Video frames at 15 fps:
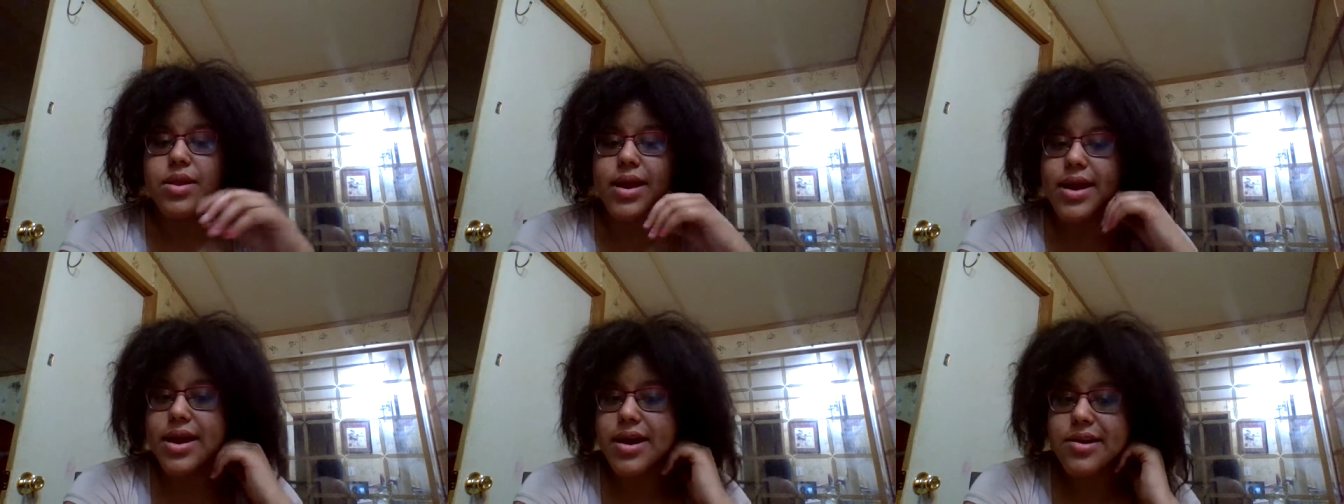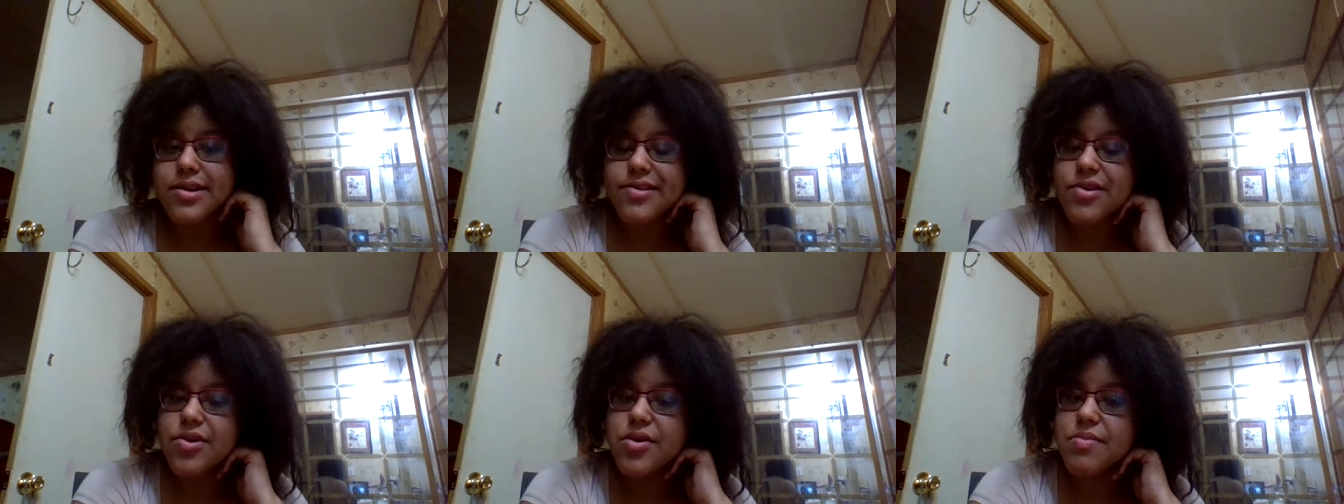Like
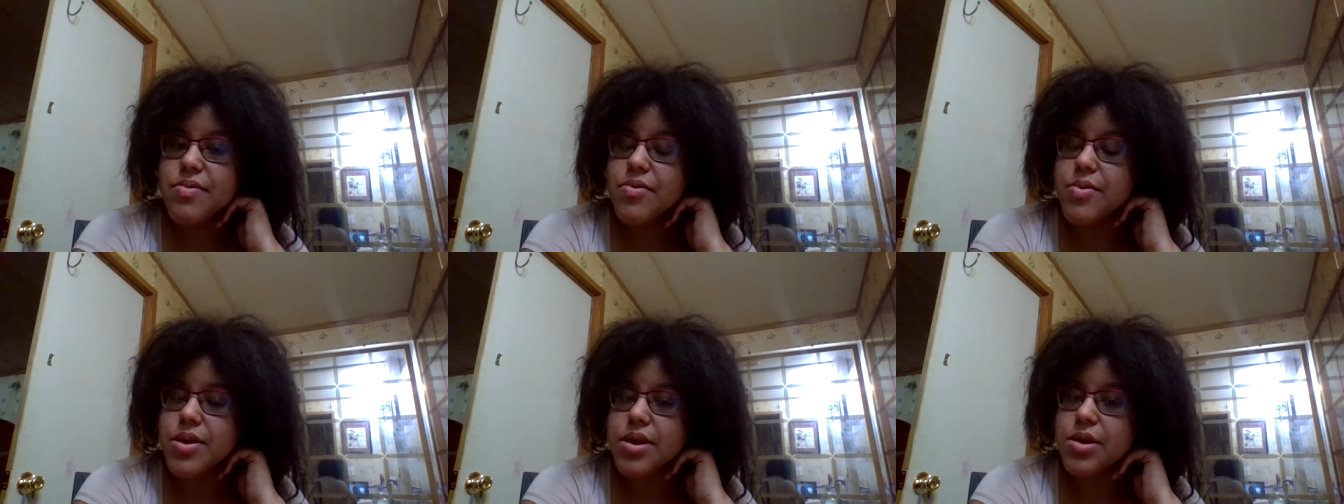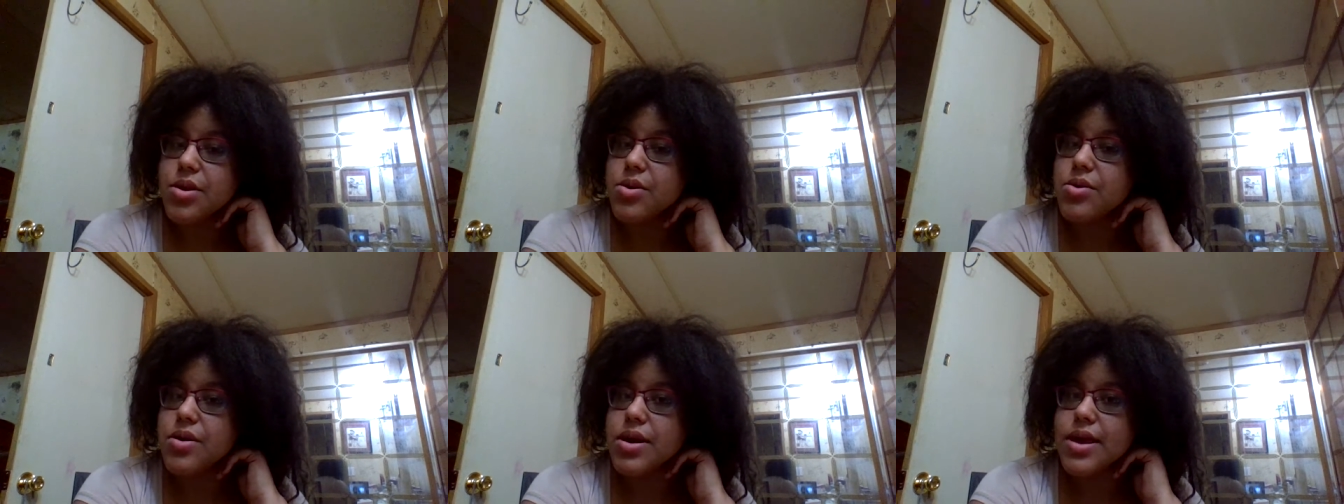honest and open with the
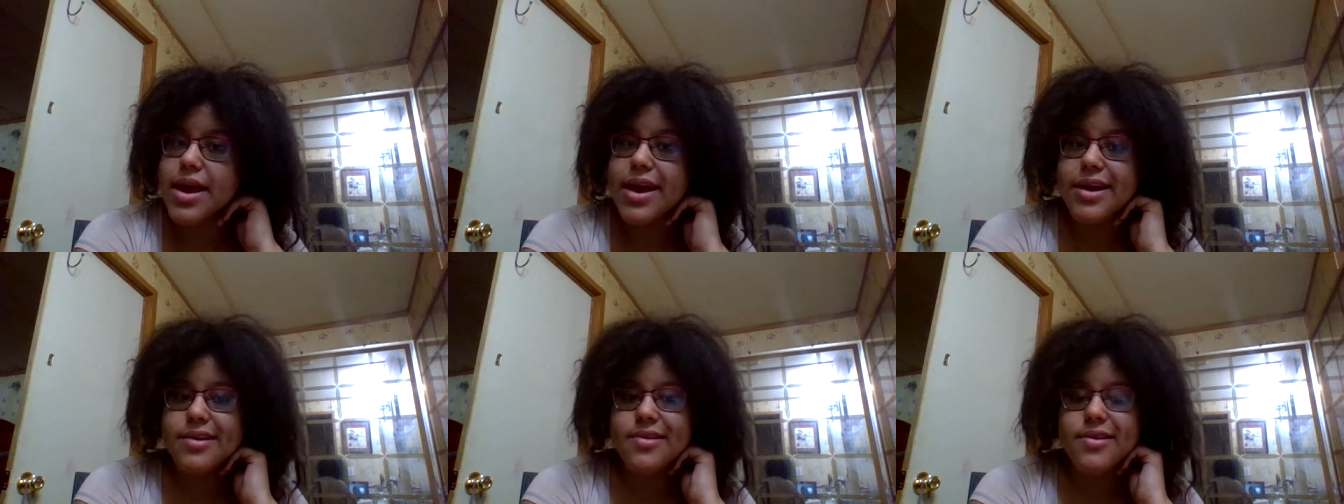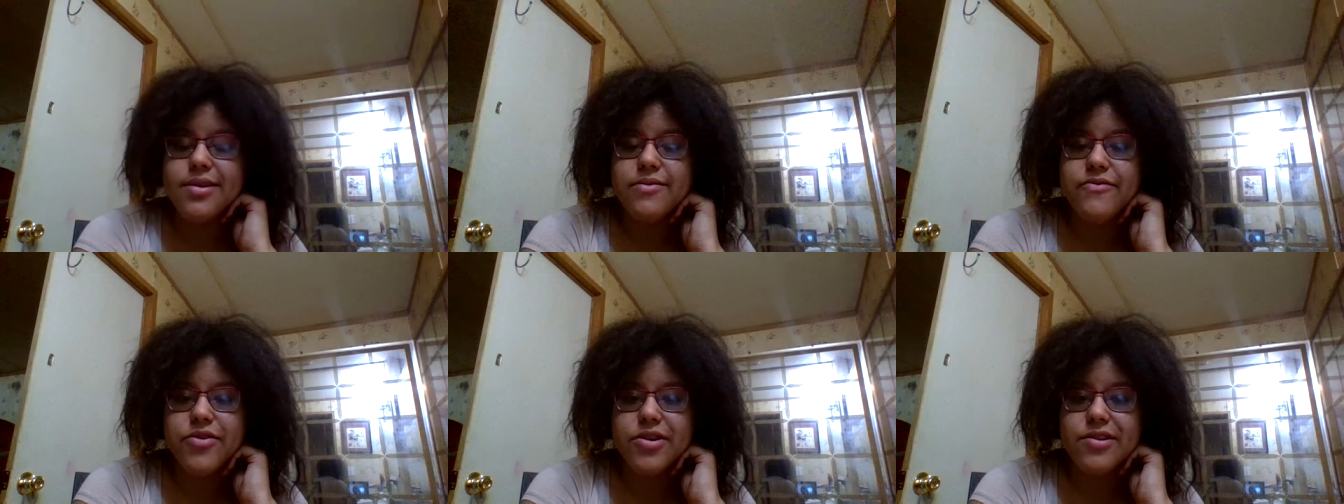Lord and asking
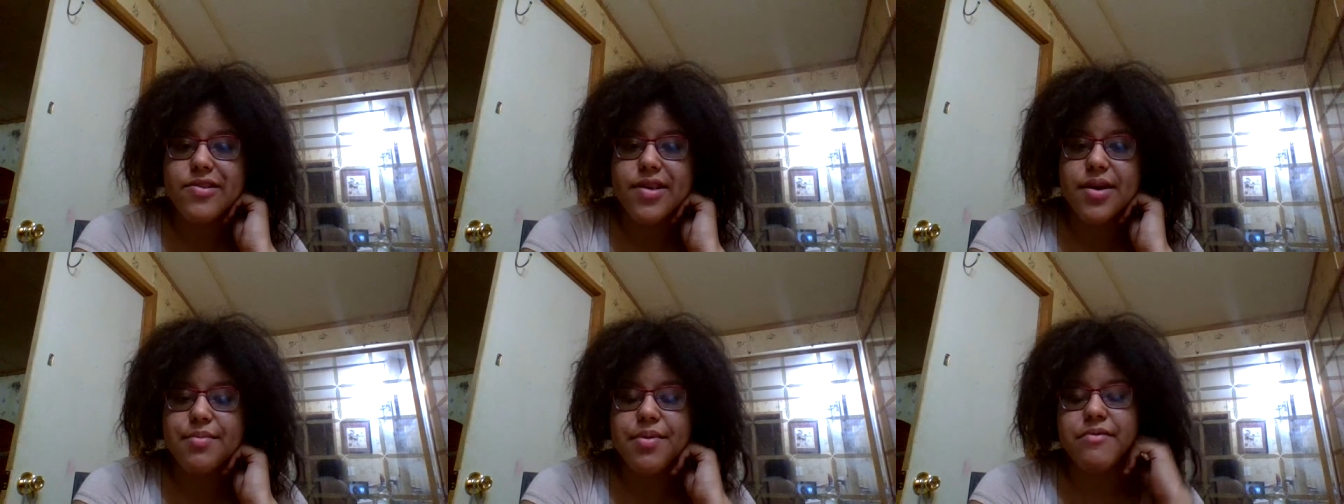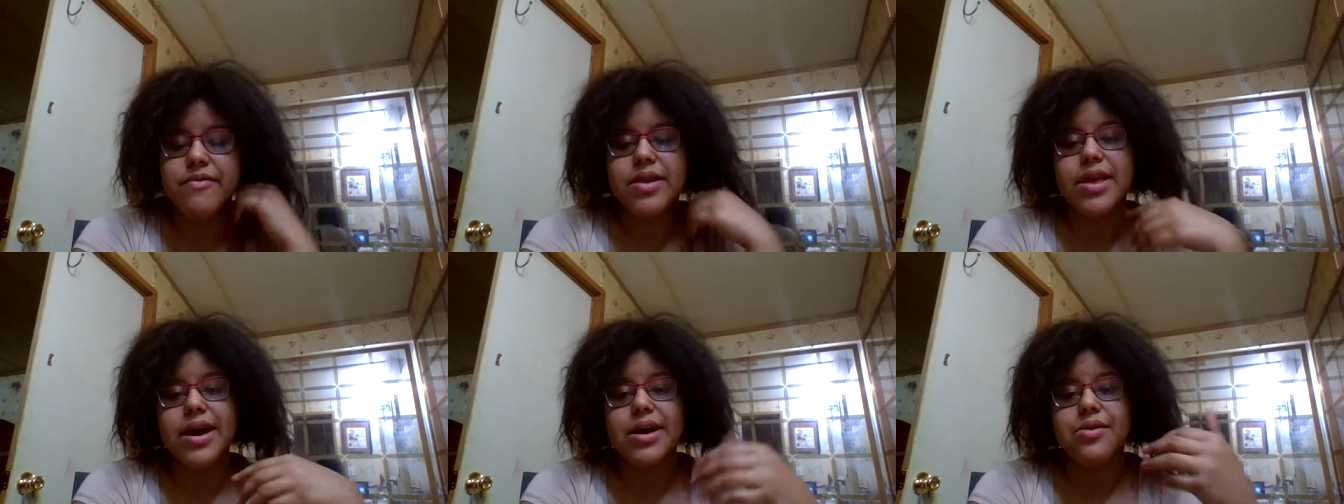Him for His help and
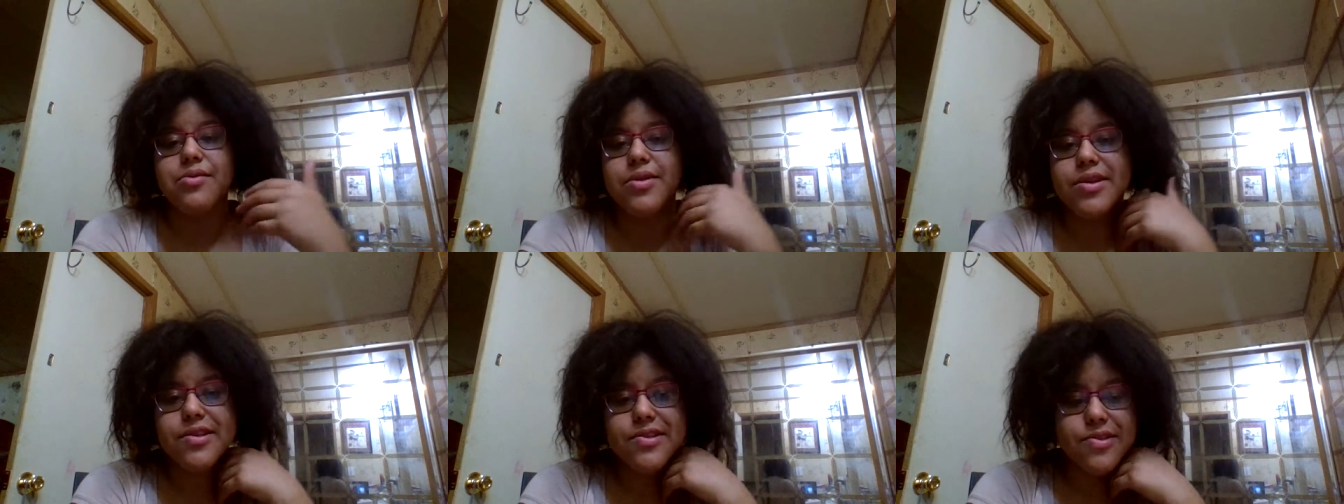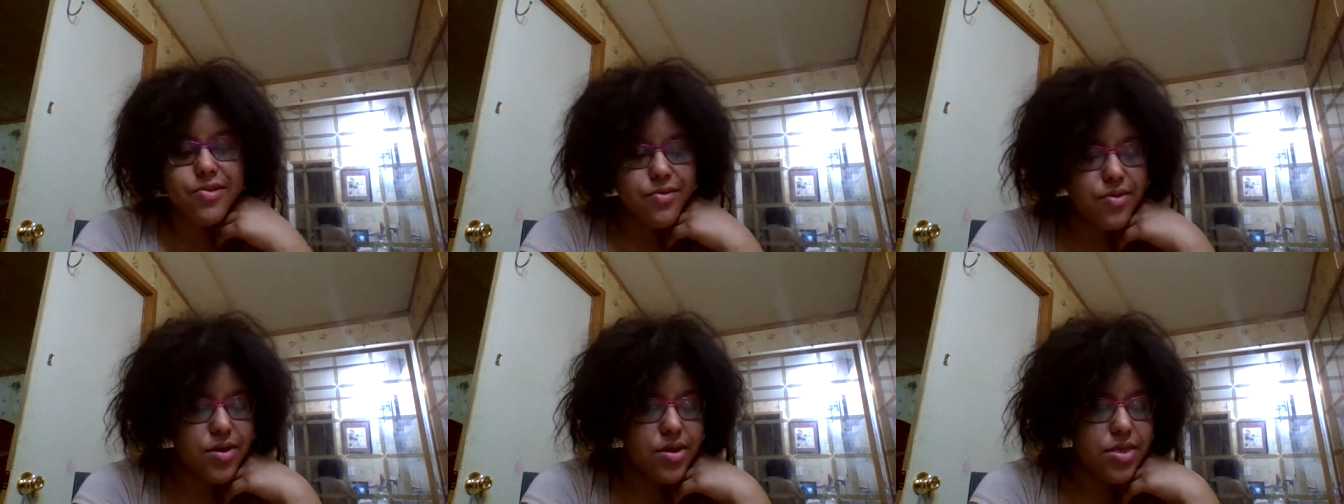relying on His
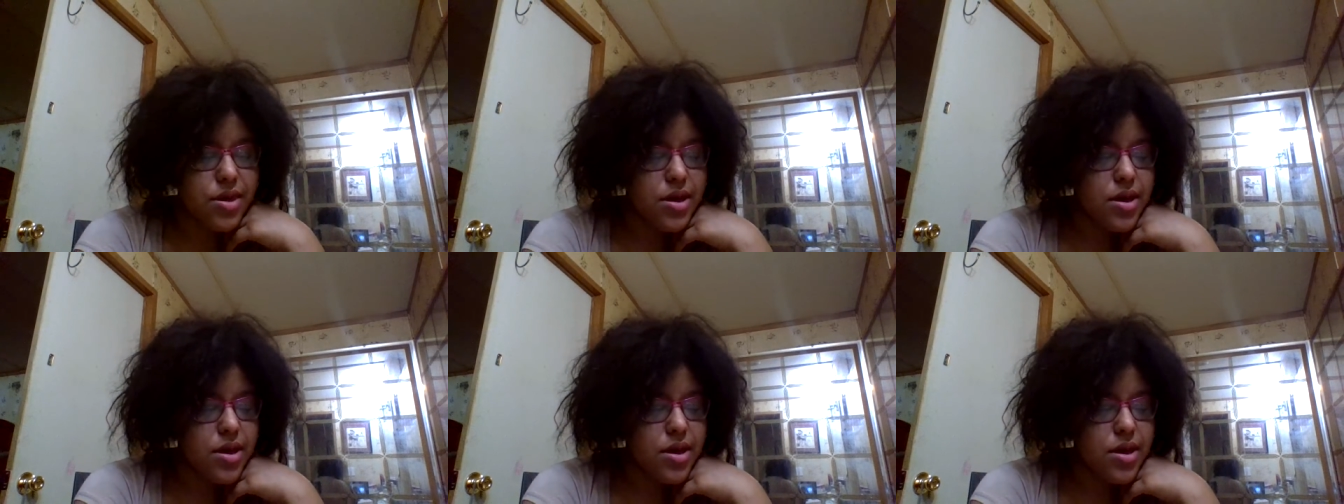strength.